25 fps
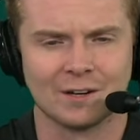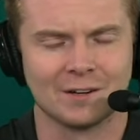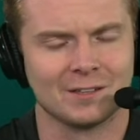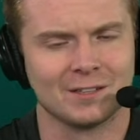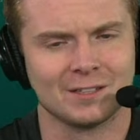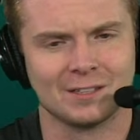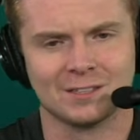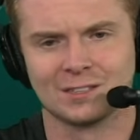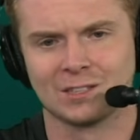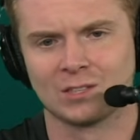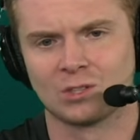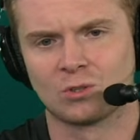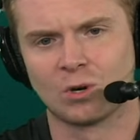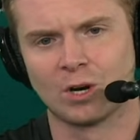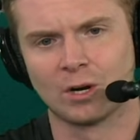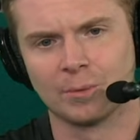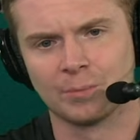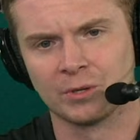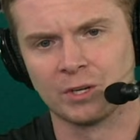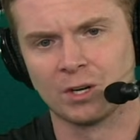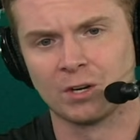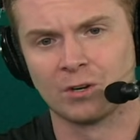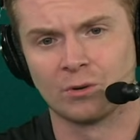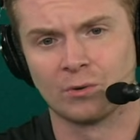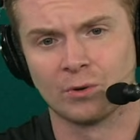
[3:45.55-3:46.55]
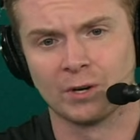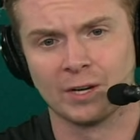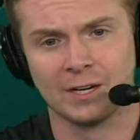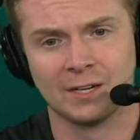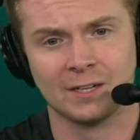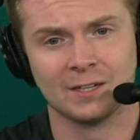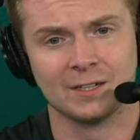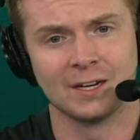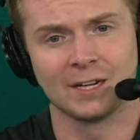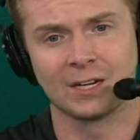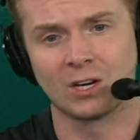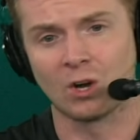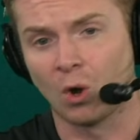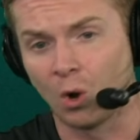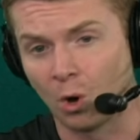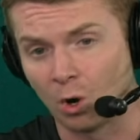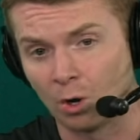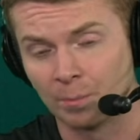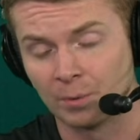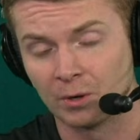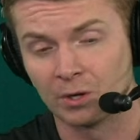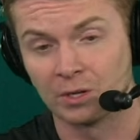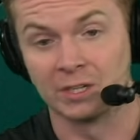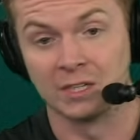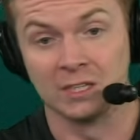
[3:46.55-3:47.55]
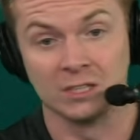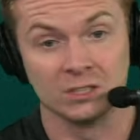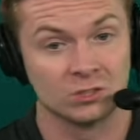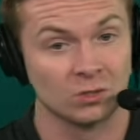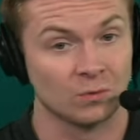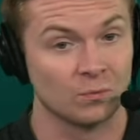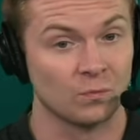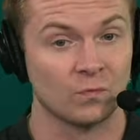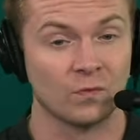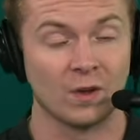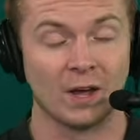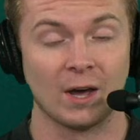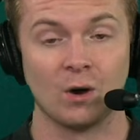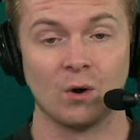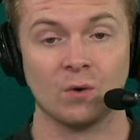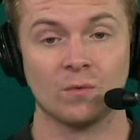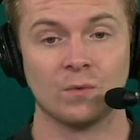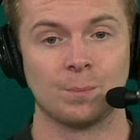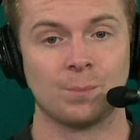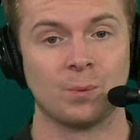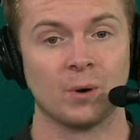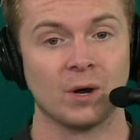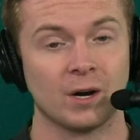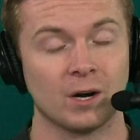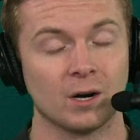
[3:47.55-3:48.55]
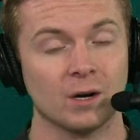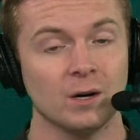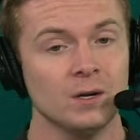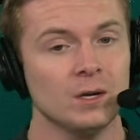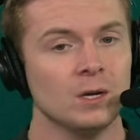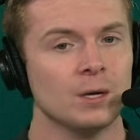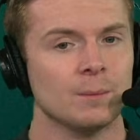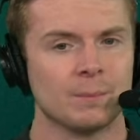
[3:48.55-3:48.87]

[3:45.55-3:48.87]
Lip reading: I think he's incredibly underrated. Nick Harbor, he's a hell of a player.